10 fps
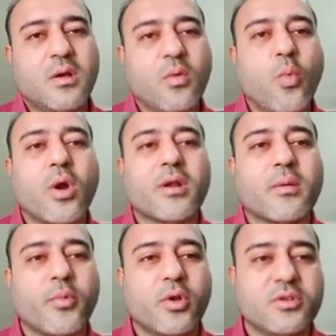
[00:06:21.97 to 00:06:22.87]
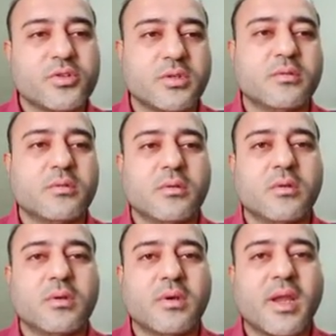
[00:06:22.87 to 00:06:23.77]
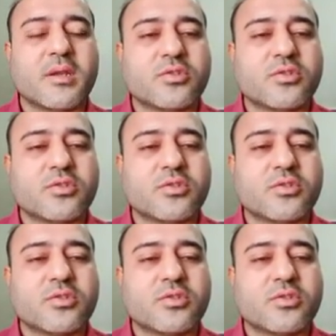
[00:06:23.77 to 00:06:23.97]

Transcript: water pollution, right?